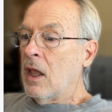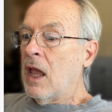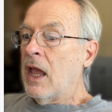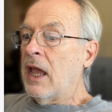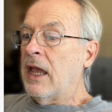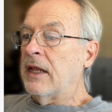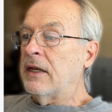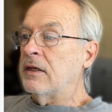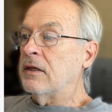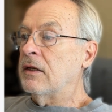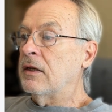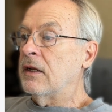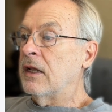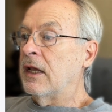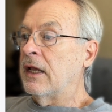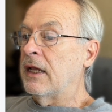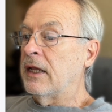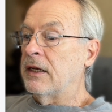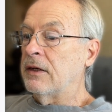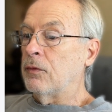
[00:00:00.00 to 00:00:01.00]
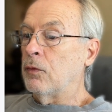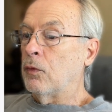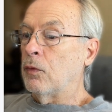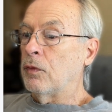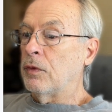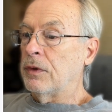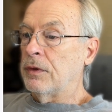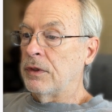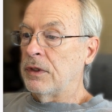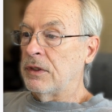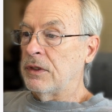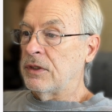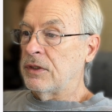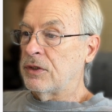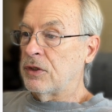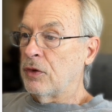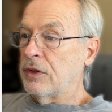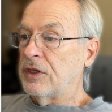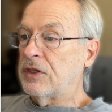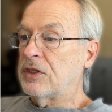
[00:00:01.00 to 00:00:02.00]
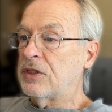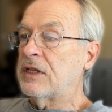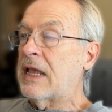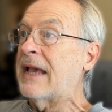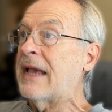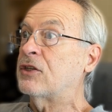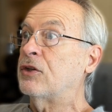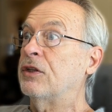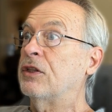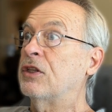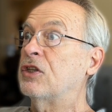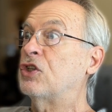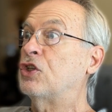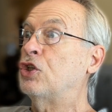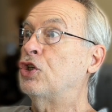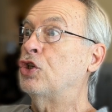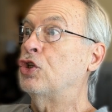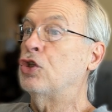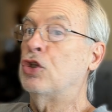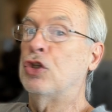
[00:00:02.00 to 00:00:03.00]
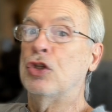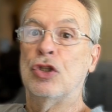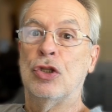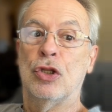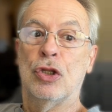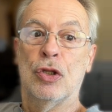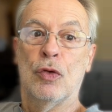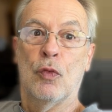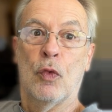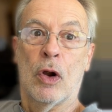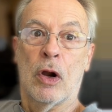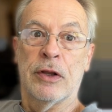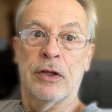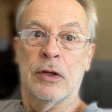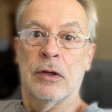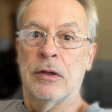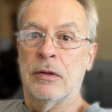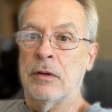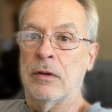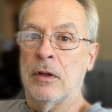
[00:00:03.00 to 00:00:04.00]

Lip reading: And so this is actually this. Where are you?